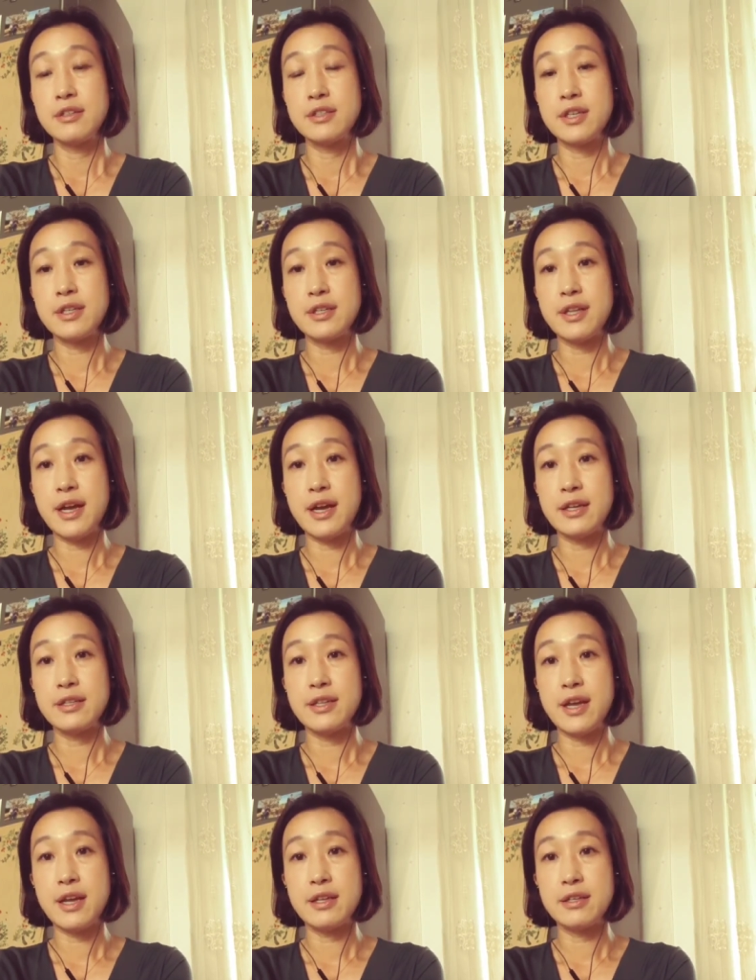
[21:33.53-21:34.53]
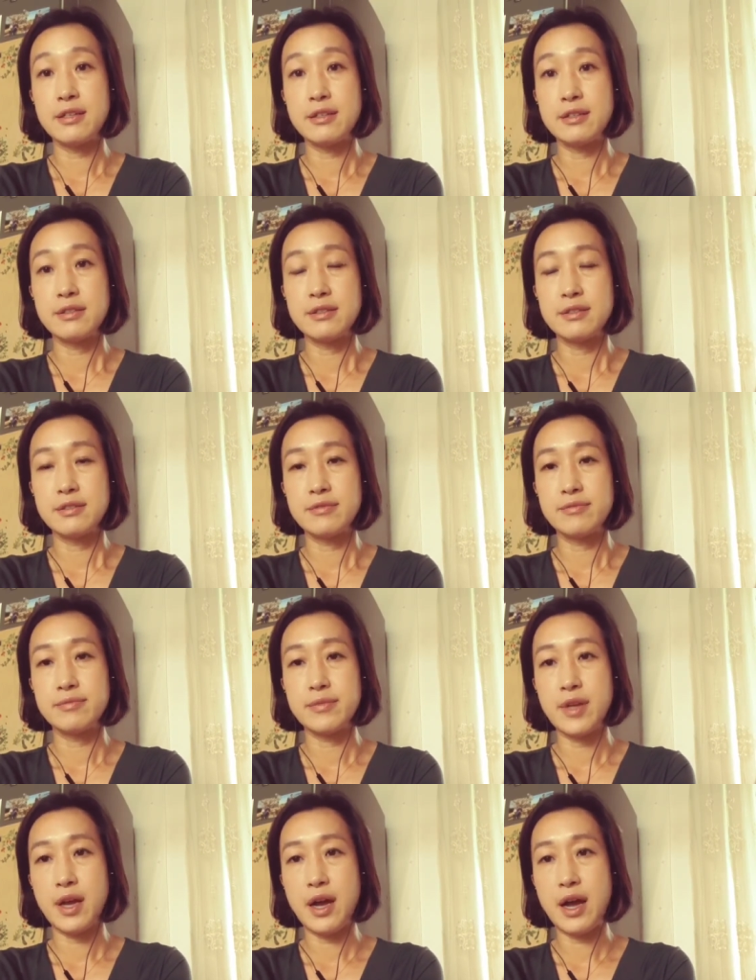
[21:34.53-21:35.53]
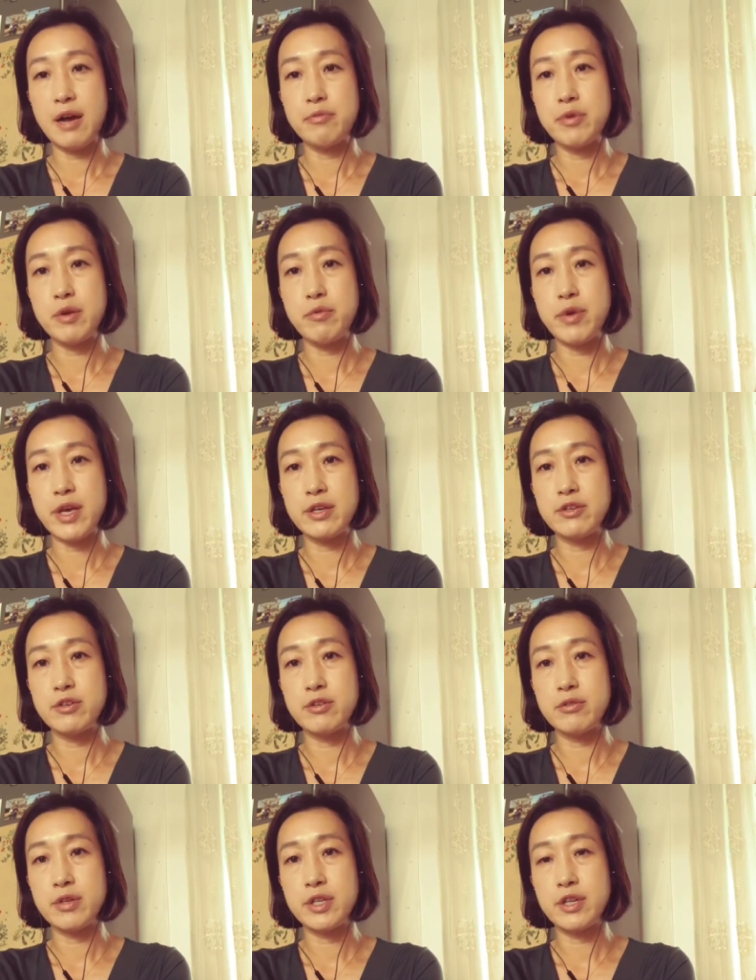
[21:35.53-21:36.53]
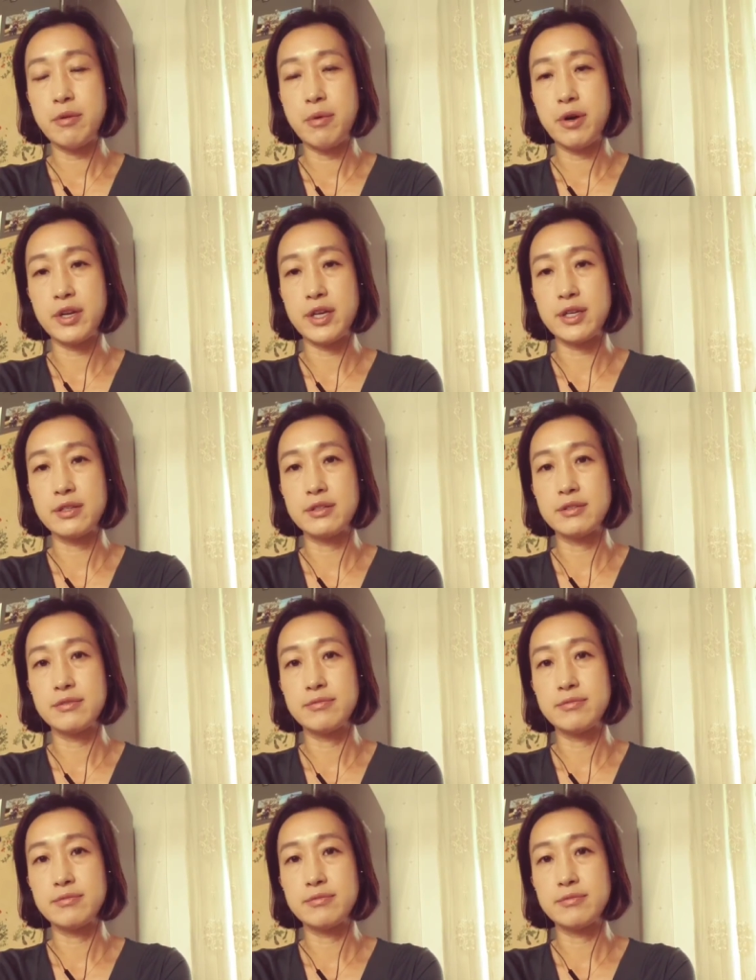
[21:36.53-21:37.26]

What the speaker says: Good night, then. I will wake you in the morning.